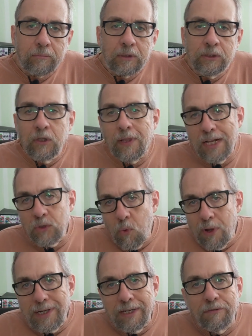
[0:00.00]
So that's
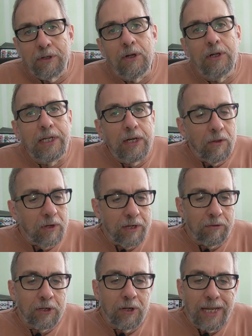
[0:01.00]
one difficulty. Another
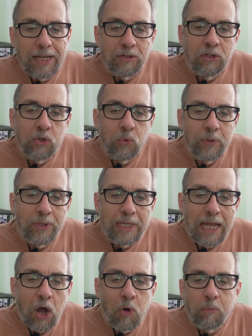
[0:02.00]
difficulty has to do with
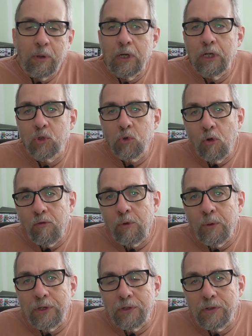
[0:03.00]
the output control
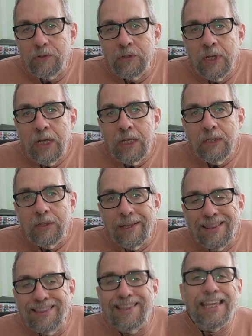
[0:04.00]
voltages.
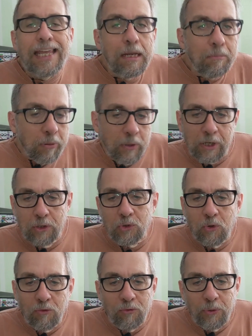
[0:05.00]
The input
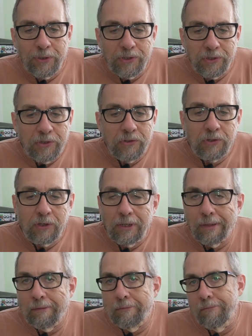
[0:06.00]
control voltages
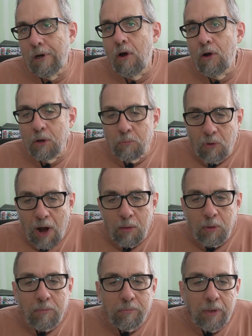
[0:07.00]
aren't a
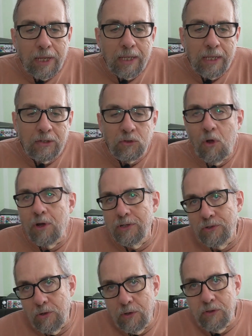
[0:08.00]
problem as long
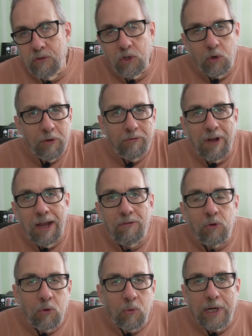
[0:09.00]
as they're in the 0 to 5
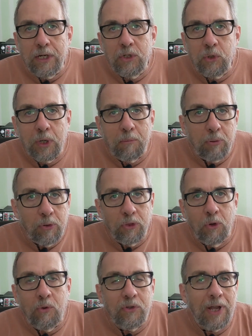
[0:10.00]
volt range. You can put
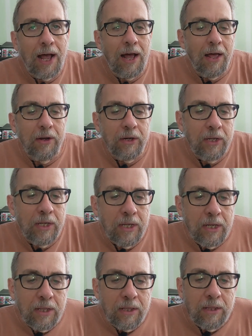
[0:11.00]
those on
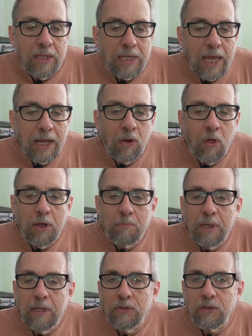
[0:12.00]
the analog
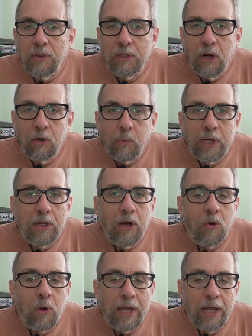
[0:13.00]
pins on the
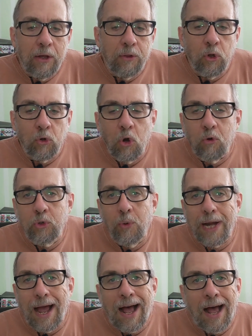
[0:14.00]
Arduino, and they'll go to
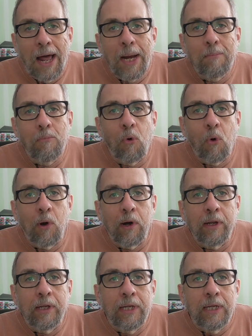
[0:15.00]
an onboard